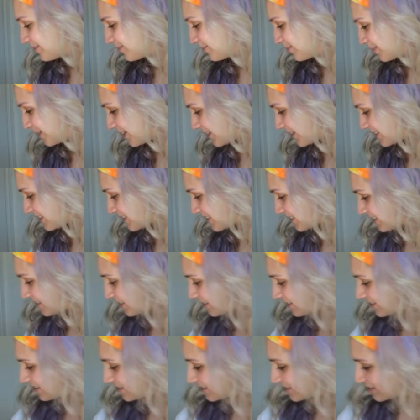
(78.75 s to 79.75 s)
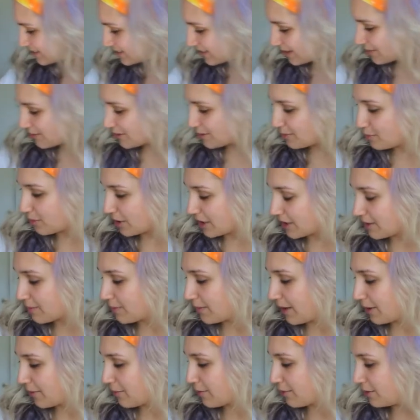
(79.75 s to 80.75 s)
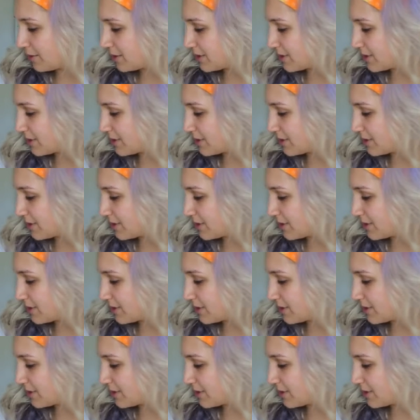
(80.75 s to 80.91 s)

But I'm gonna break my rule